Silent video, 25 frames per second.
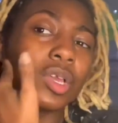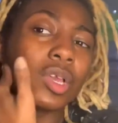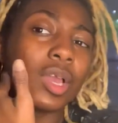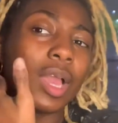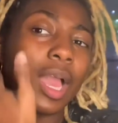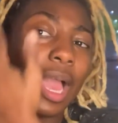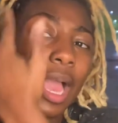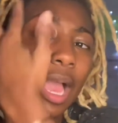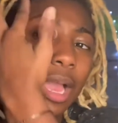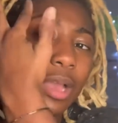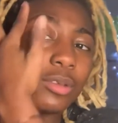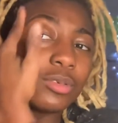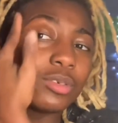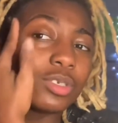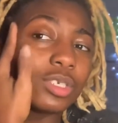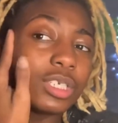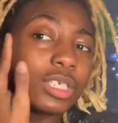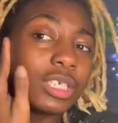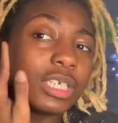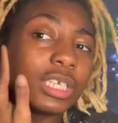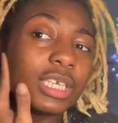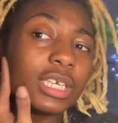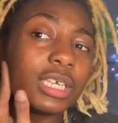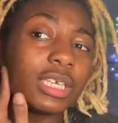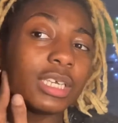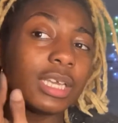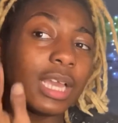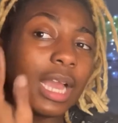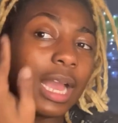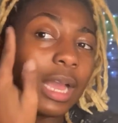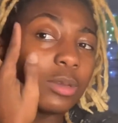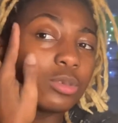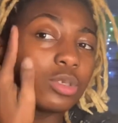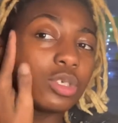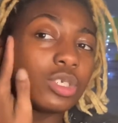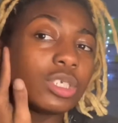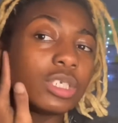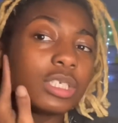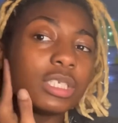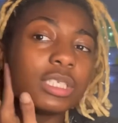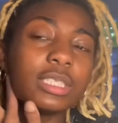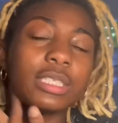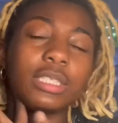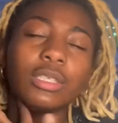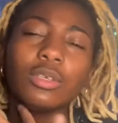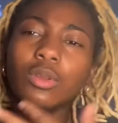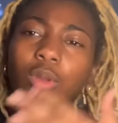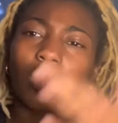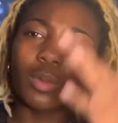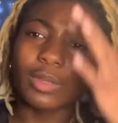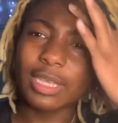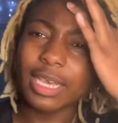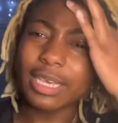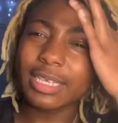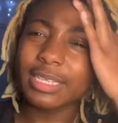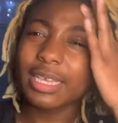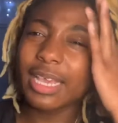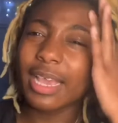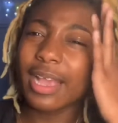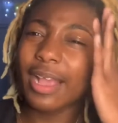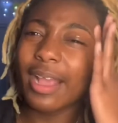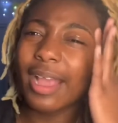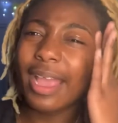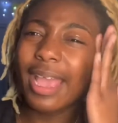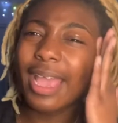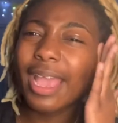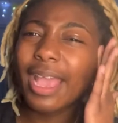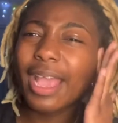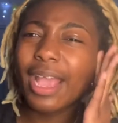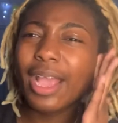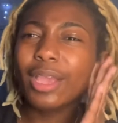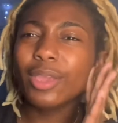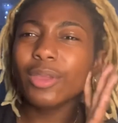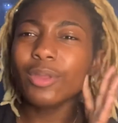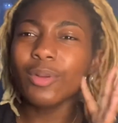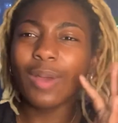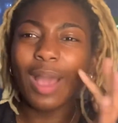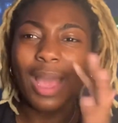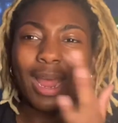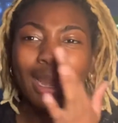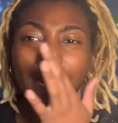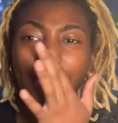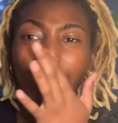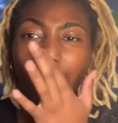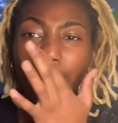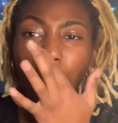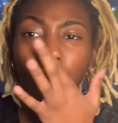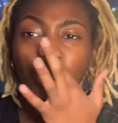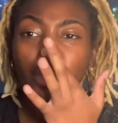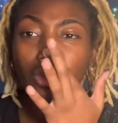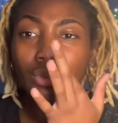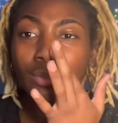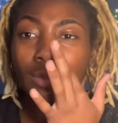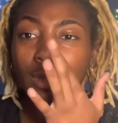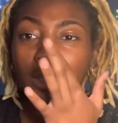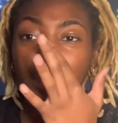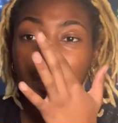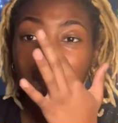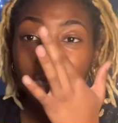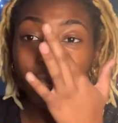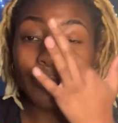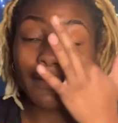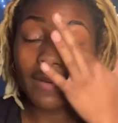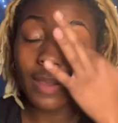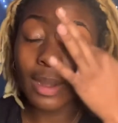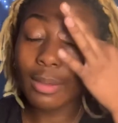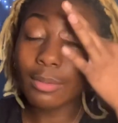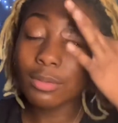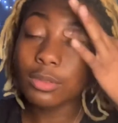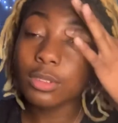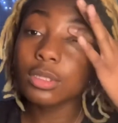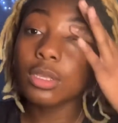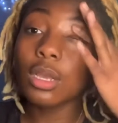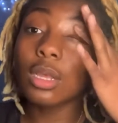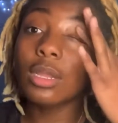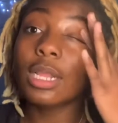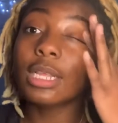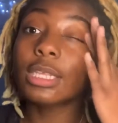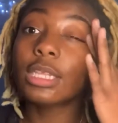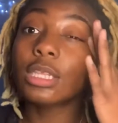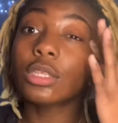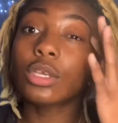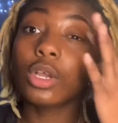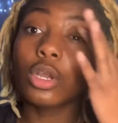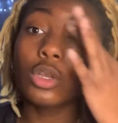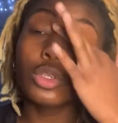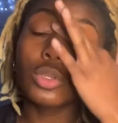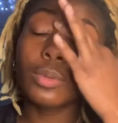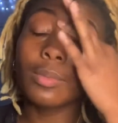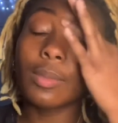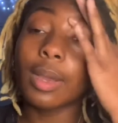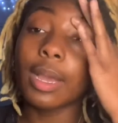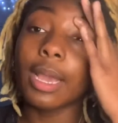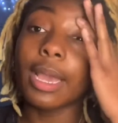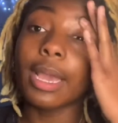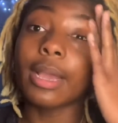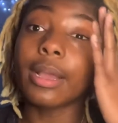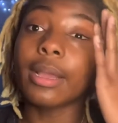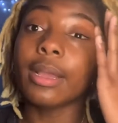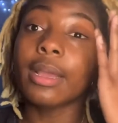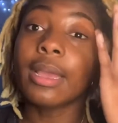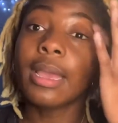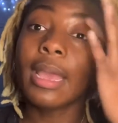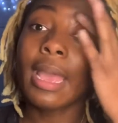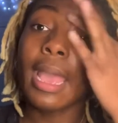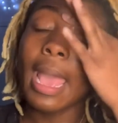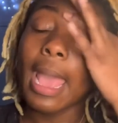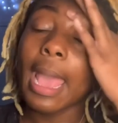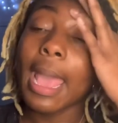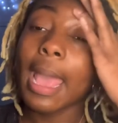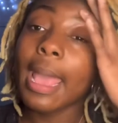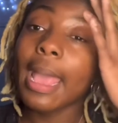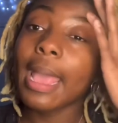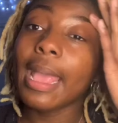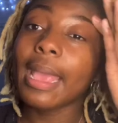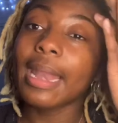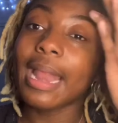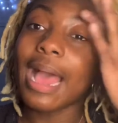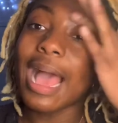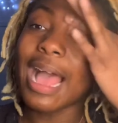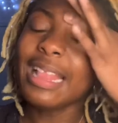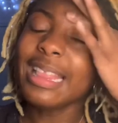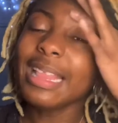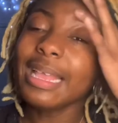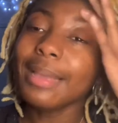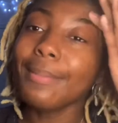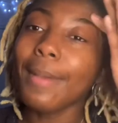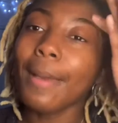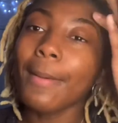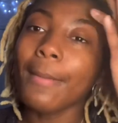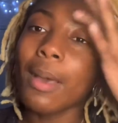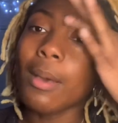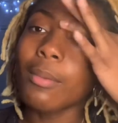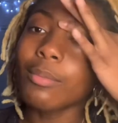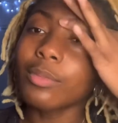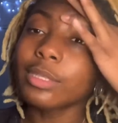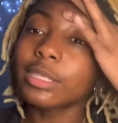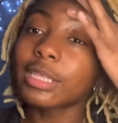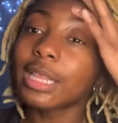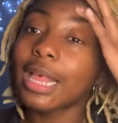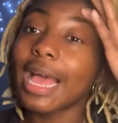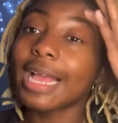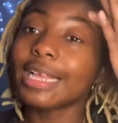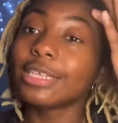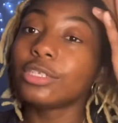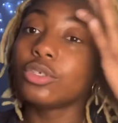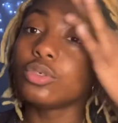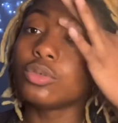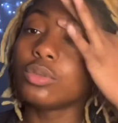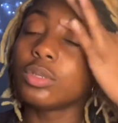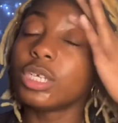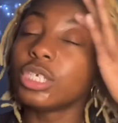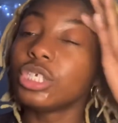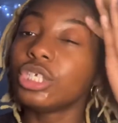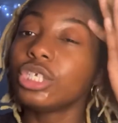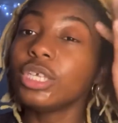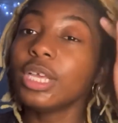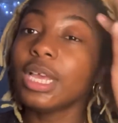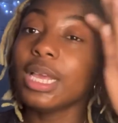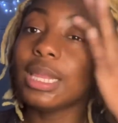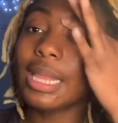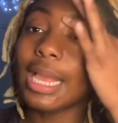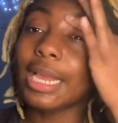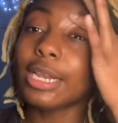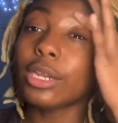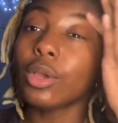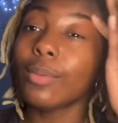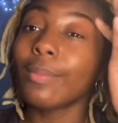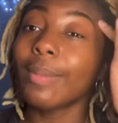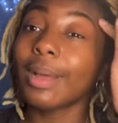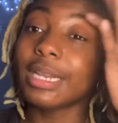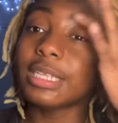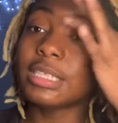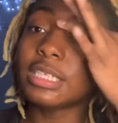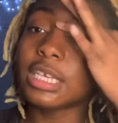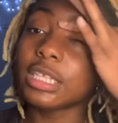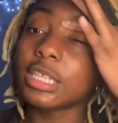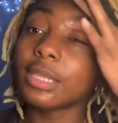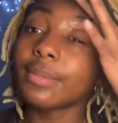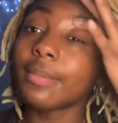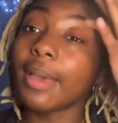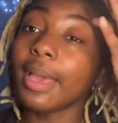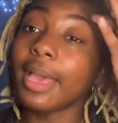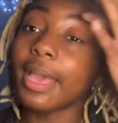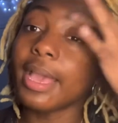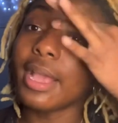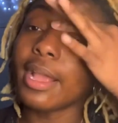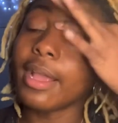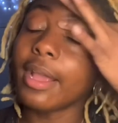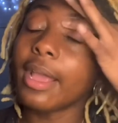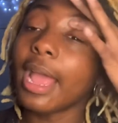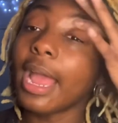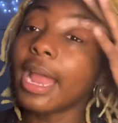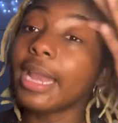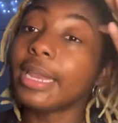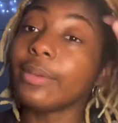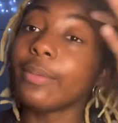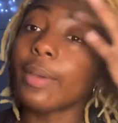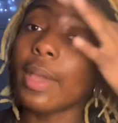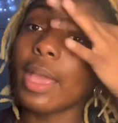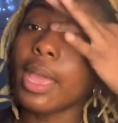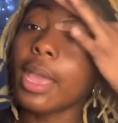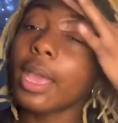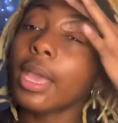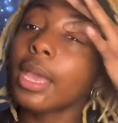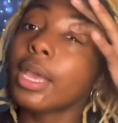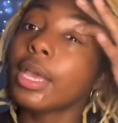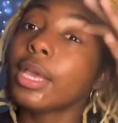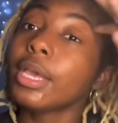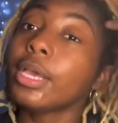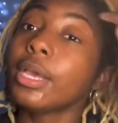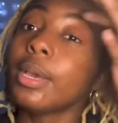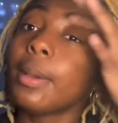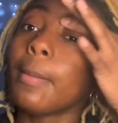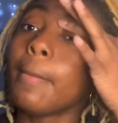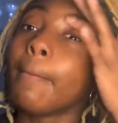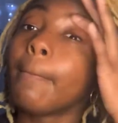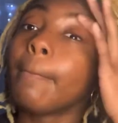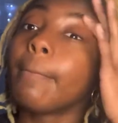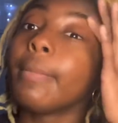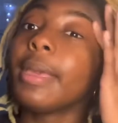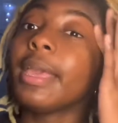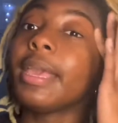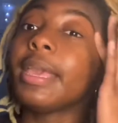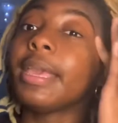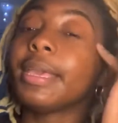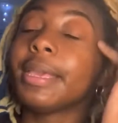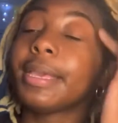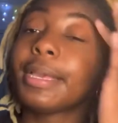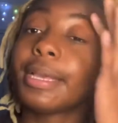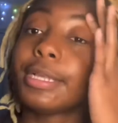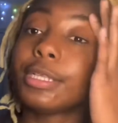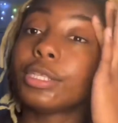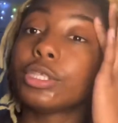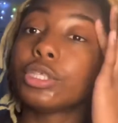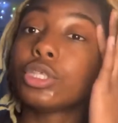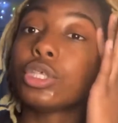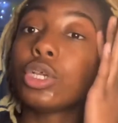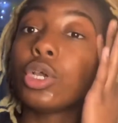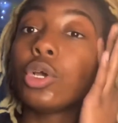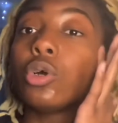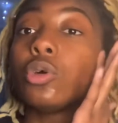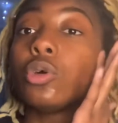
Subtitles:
she you know, takes care of hair. You know, I didn't know too much stuff, and I was just gonna let this girl do my hair. And I think my mom was glad too because she ain't like nobody touching my hair anyway. And so,